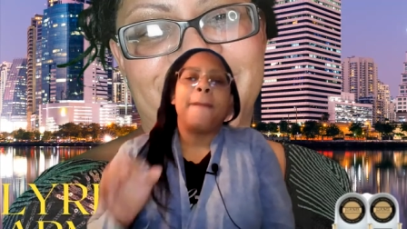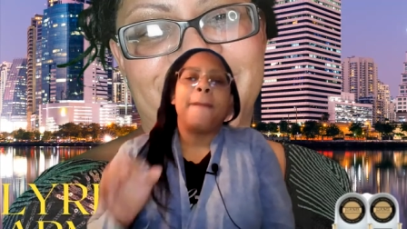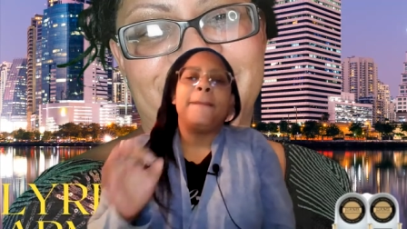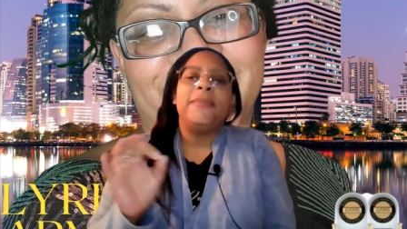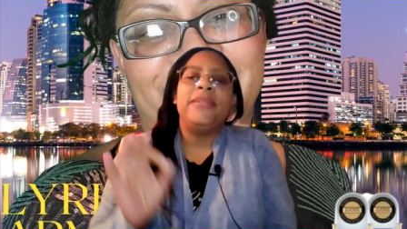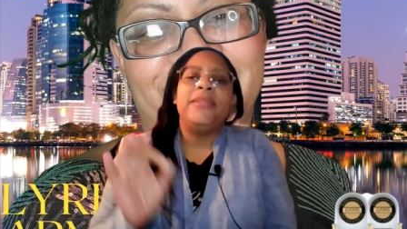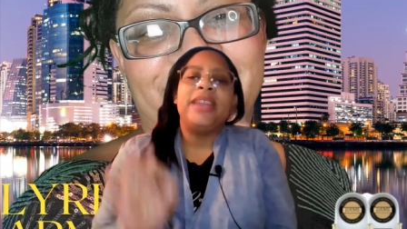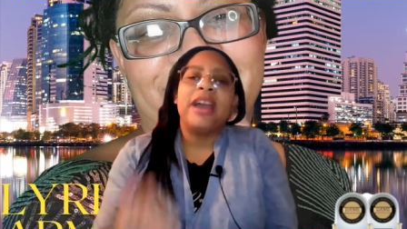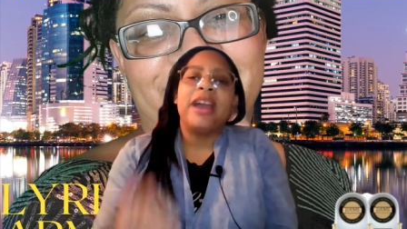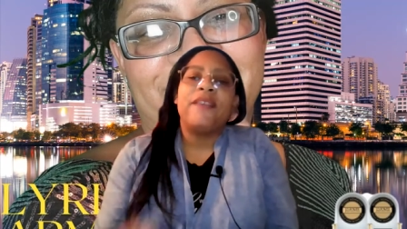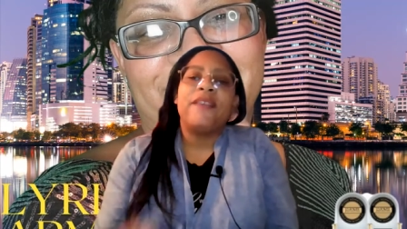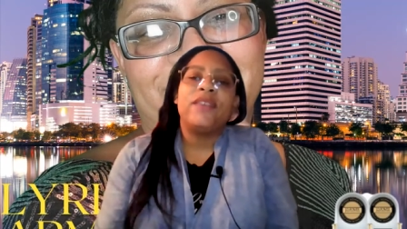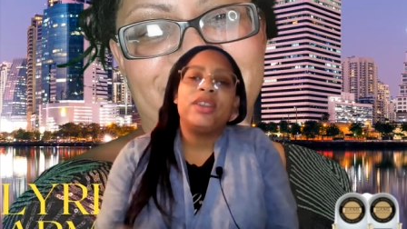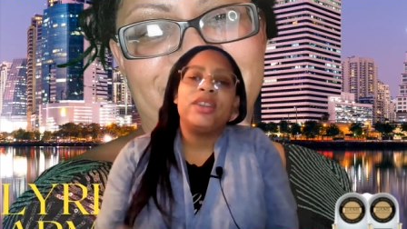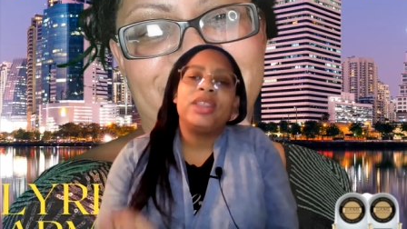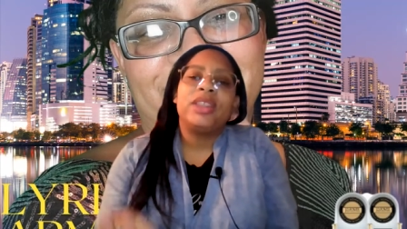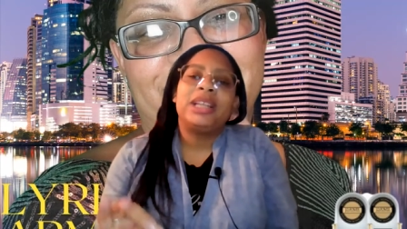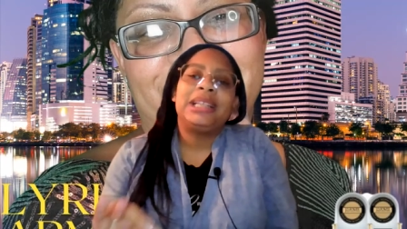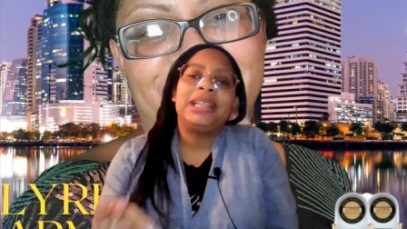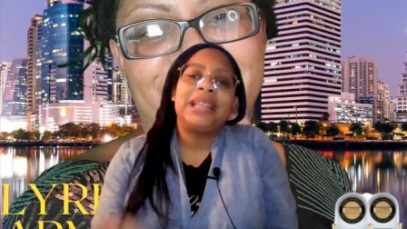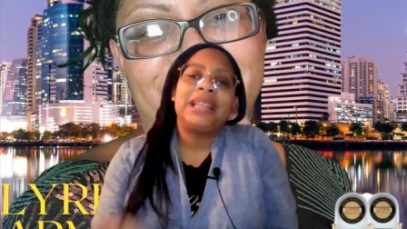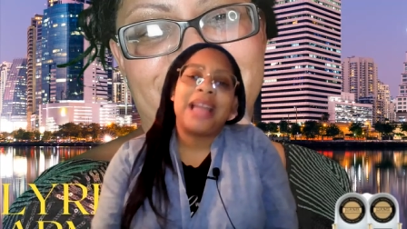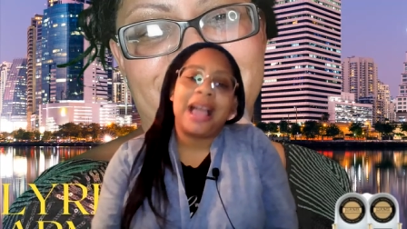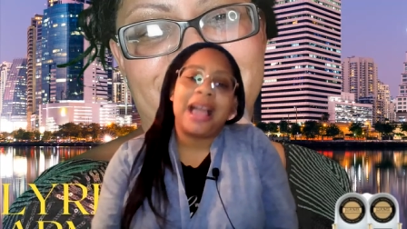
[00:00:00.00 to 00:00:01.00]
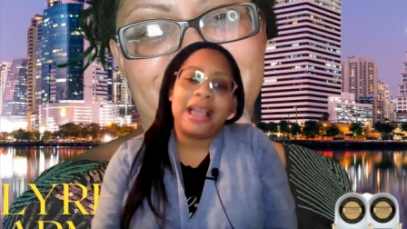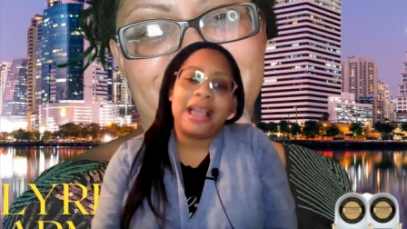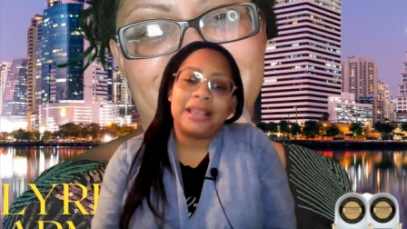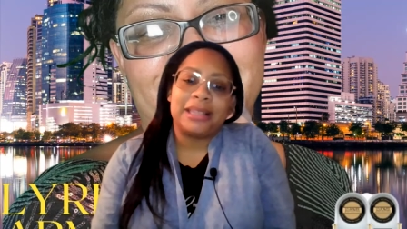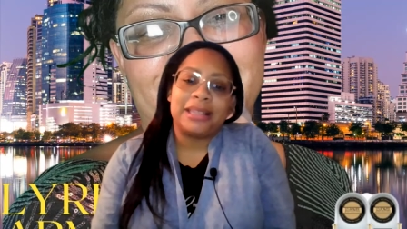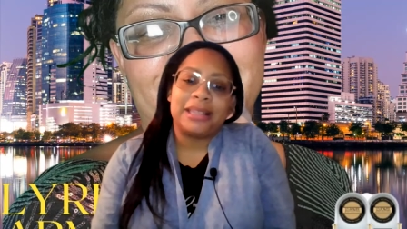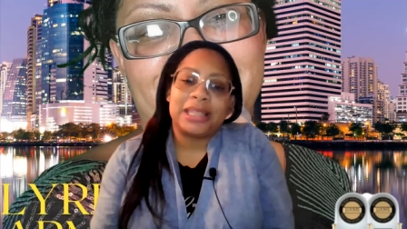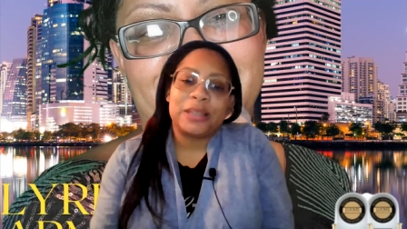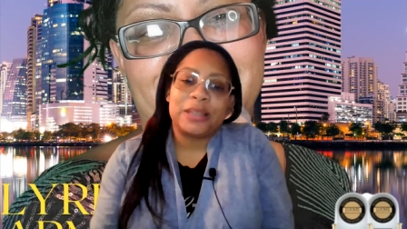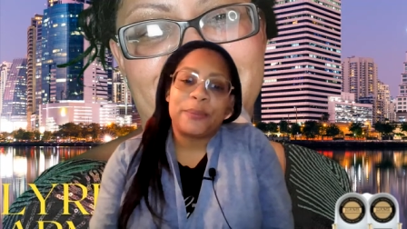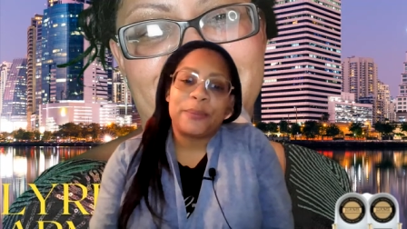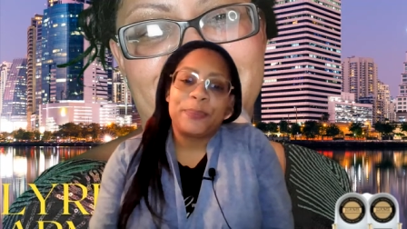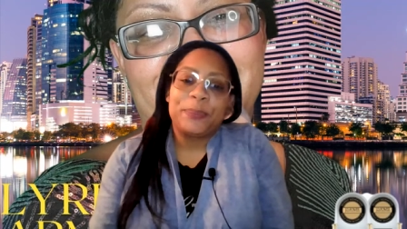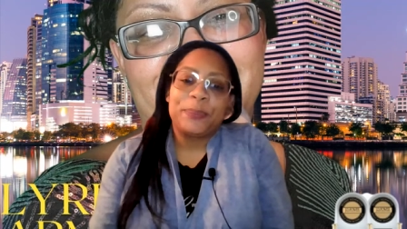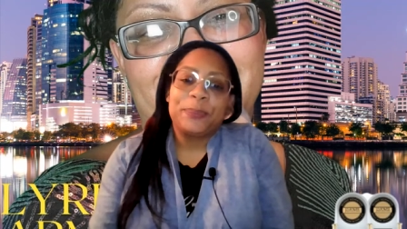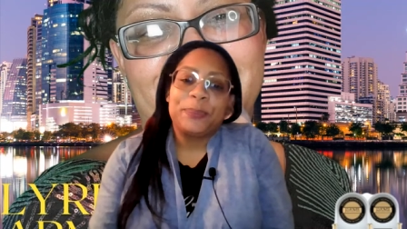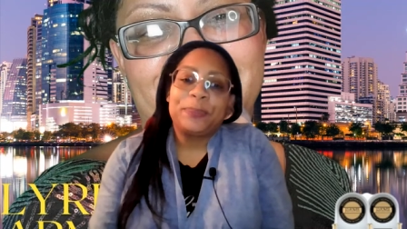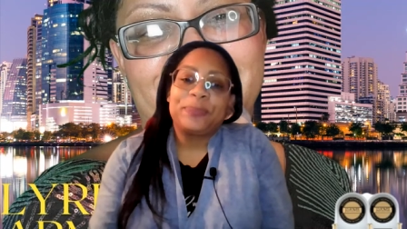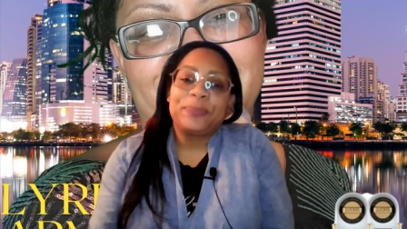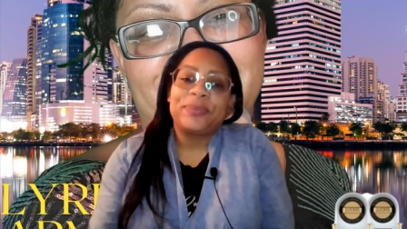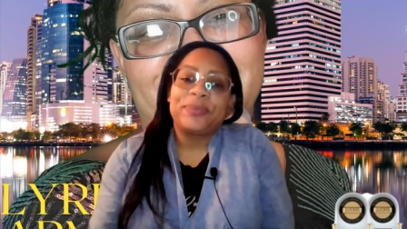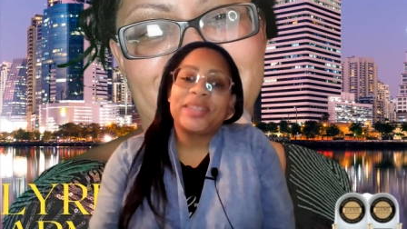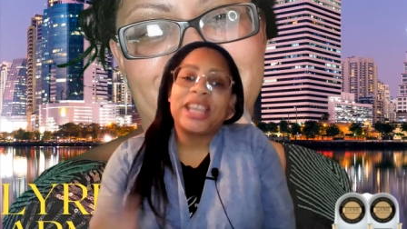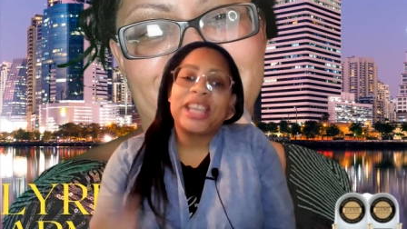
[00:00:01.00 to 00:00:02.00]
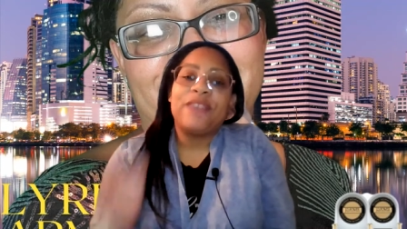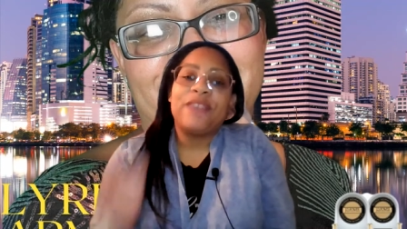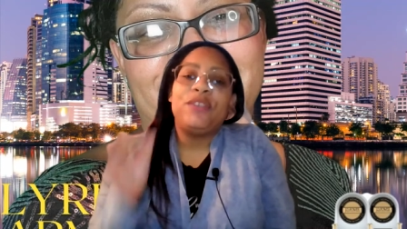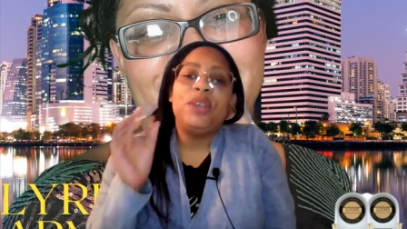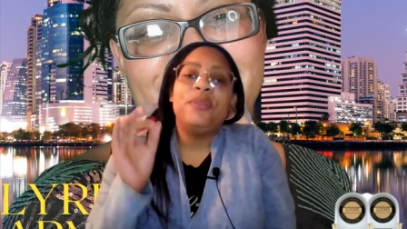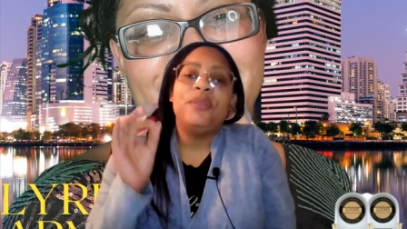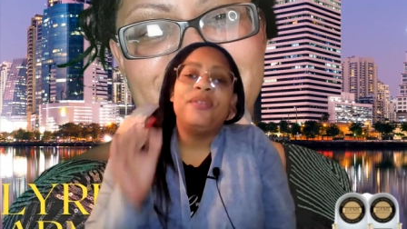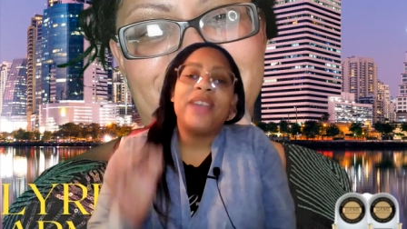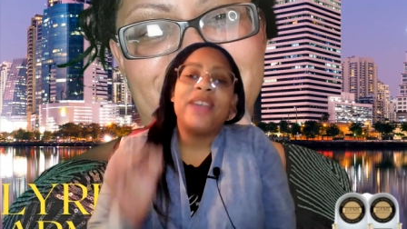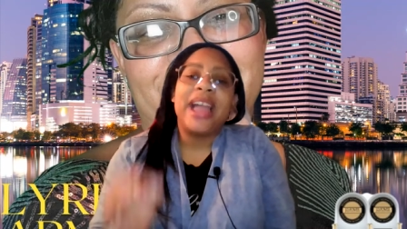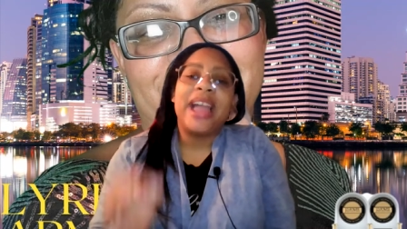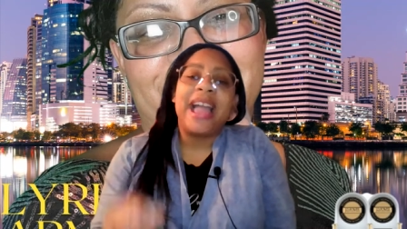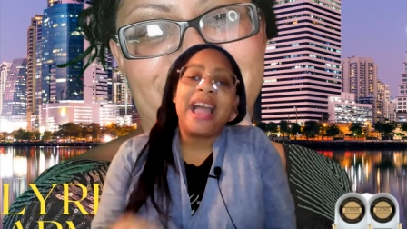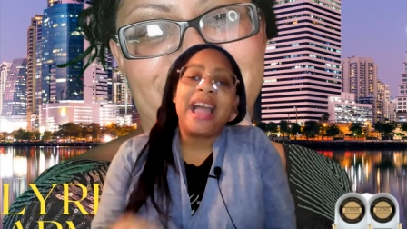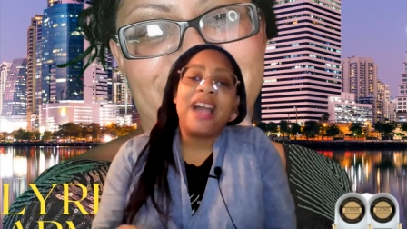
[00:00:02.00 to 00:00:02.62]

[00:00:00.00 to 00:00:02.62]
Nevertheless, if you've